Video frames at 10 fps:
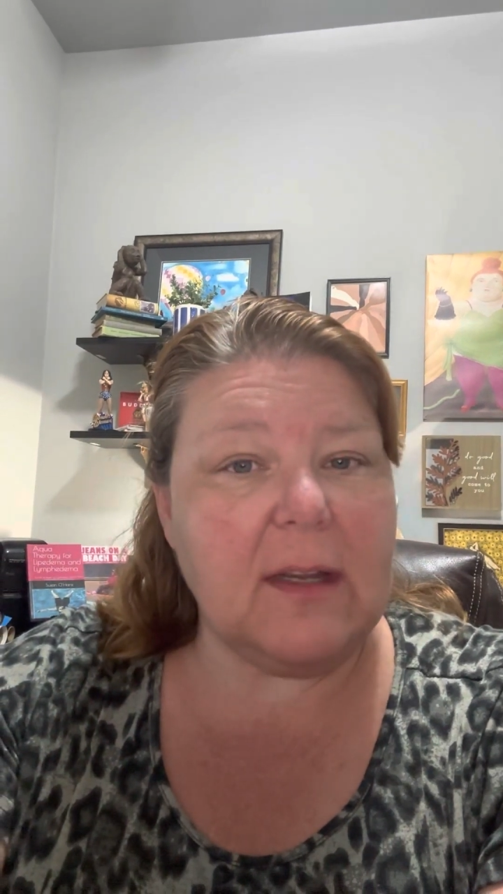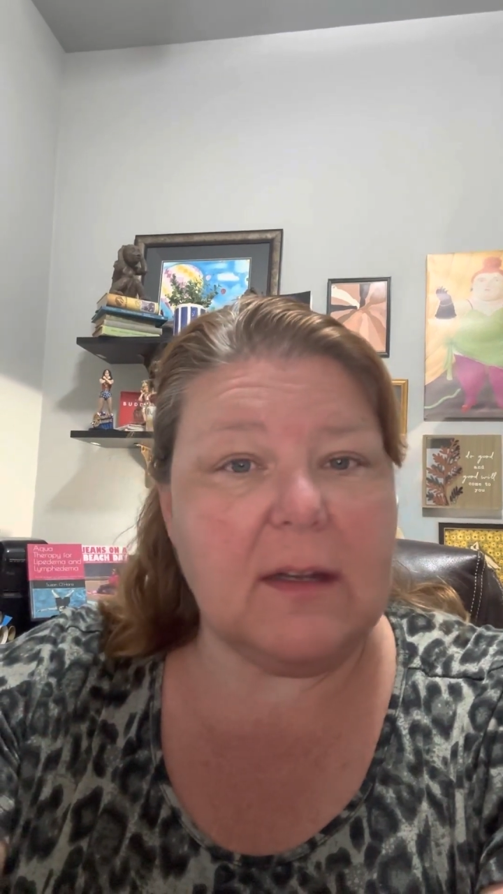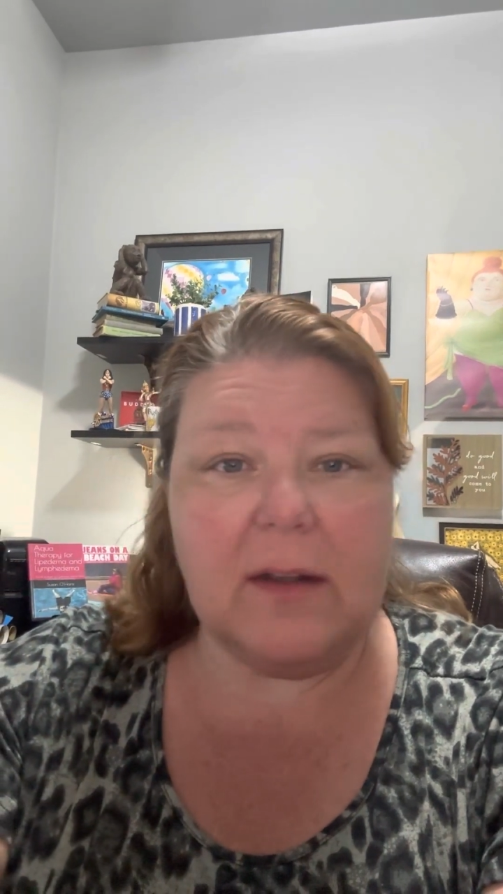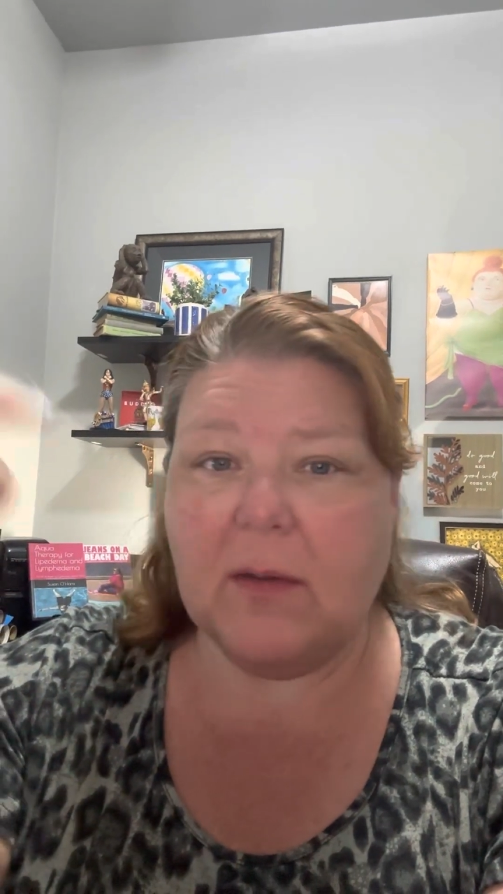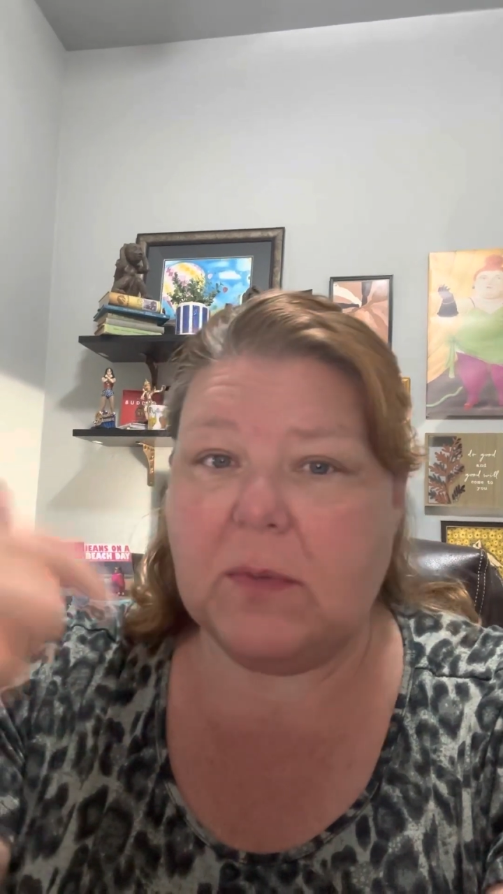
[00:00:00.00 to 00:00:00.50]
it
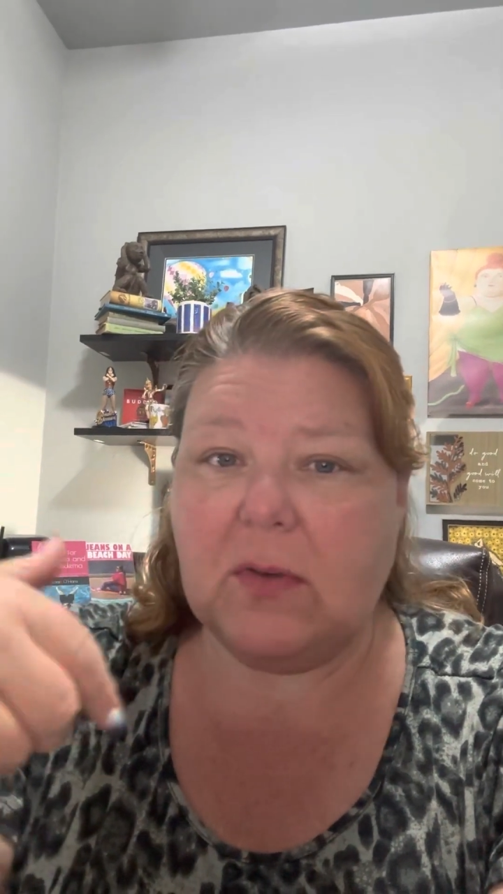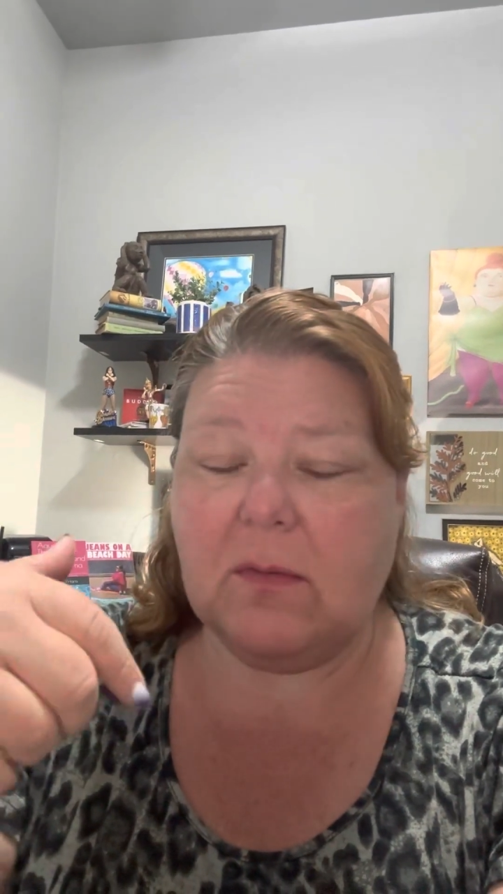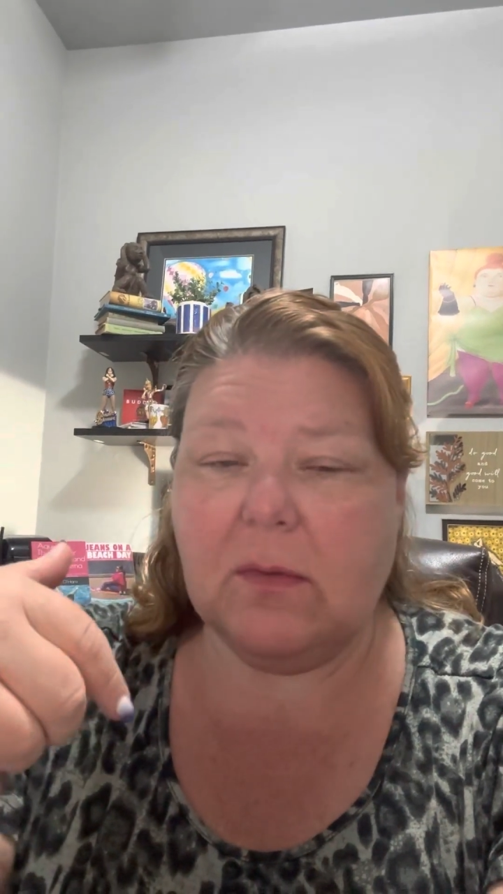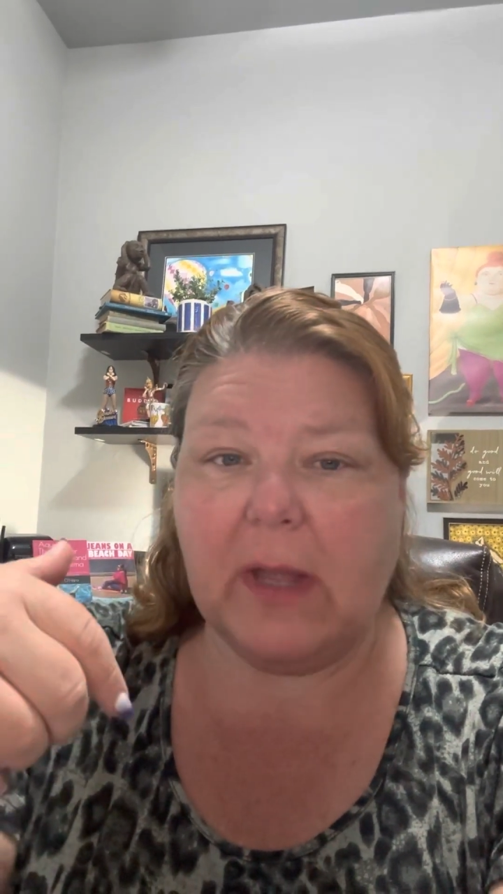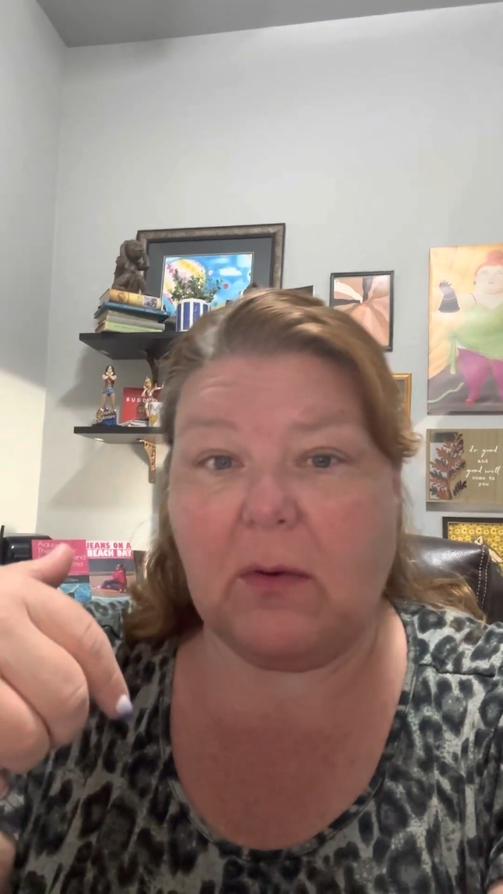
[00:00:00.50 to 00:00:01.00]
can help you
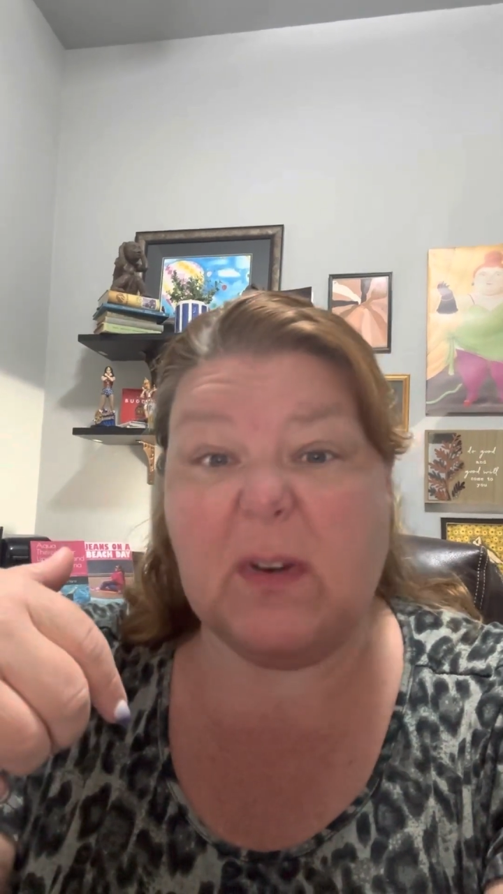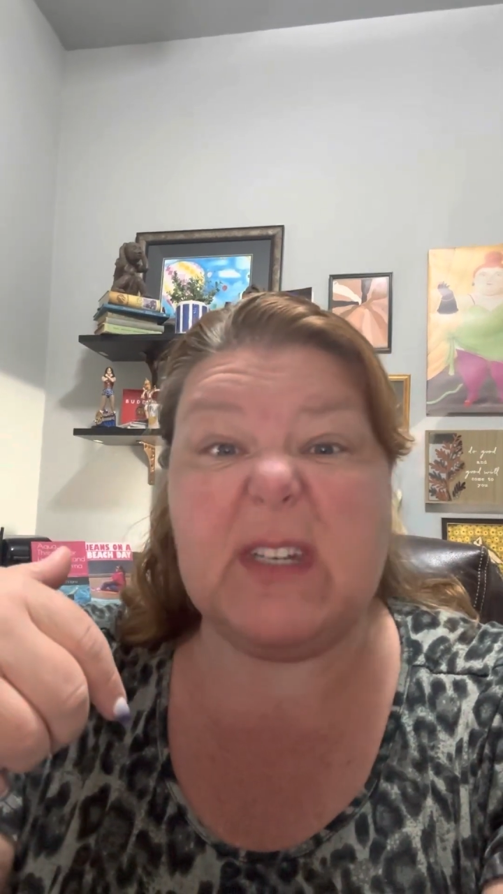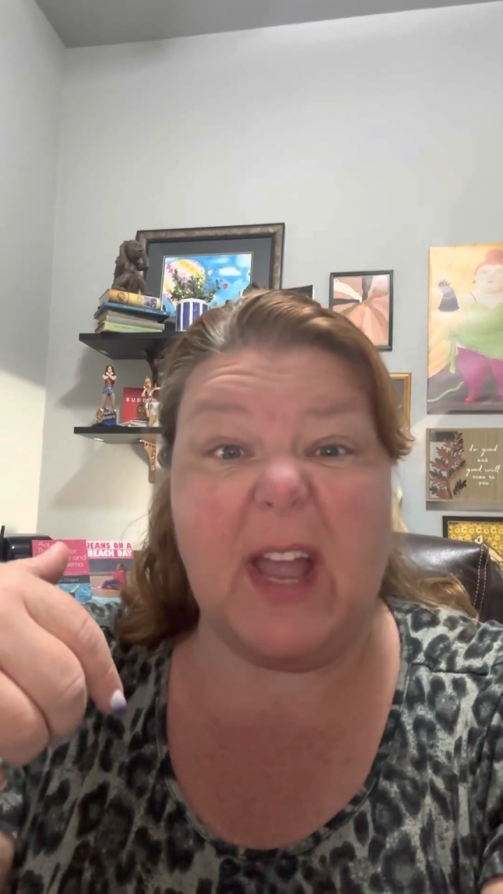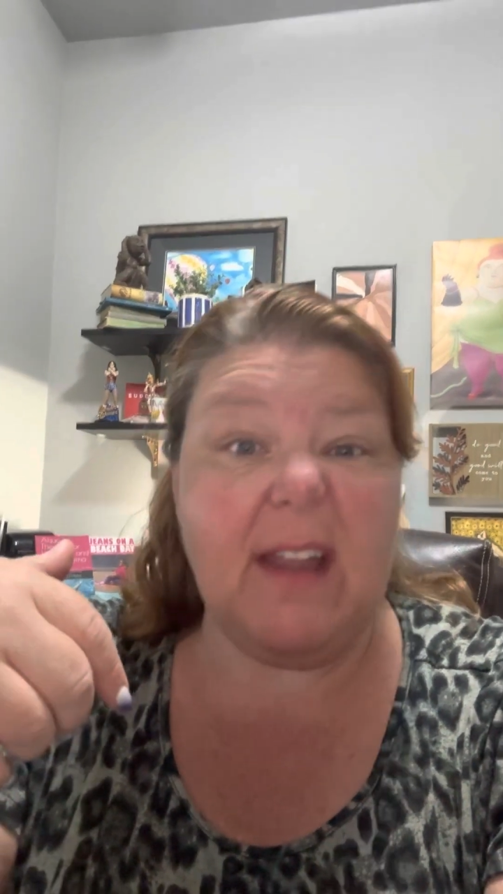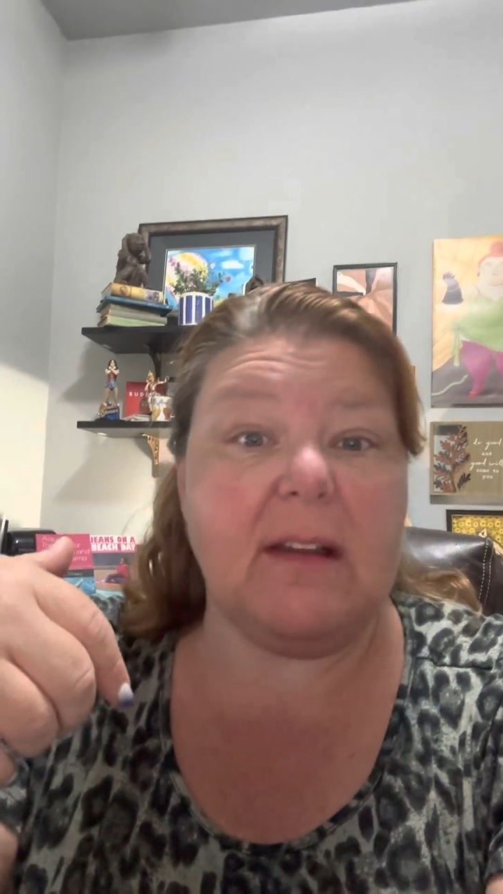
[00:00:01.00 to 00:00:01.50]
like
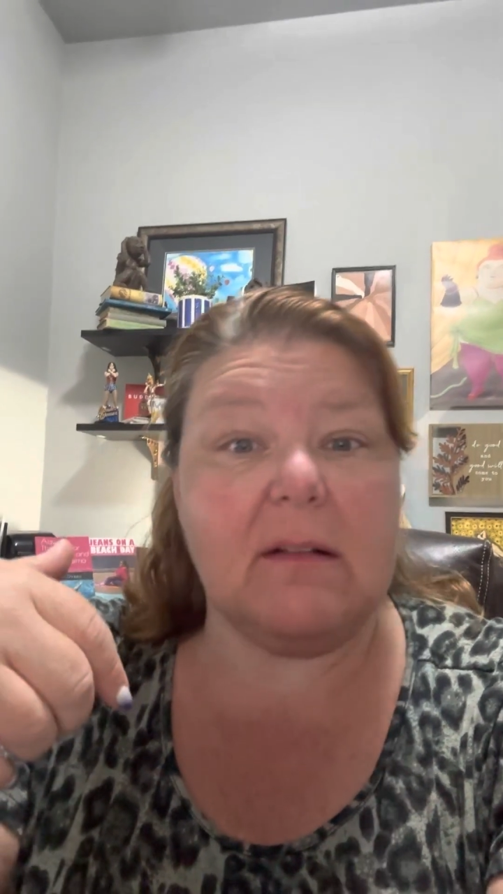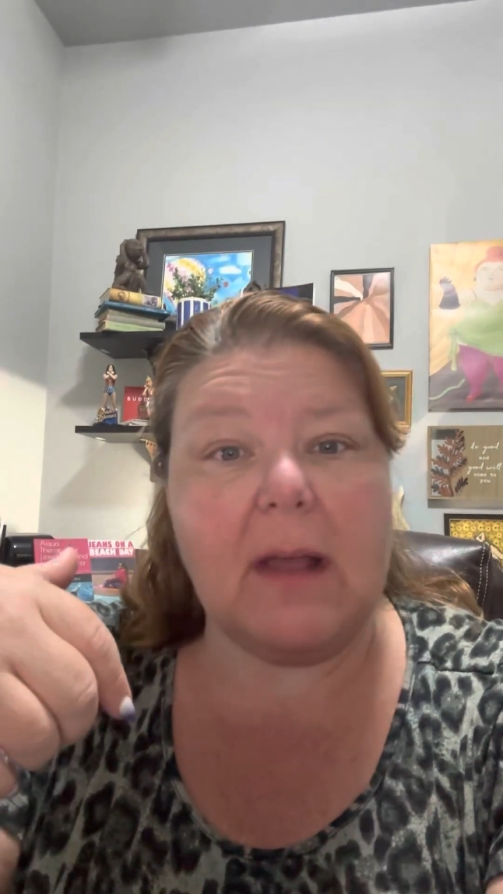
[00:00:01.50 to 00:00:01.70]
retain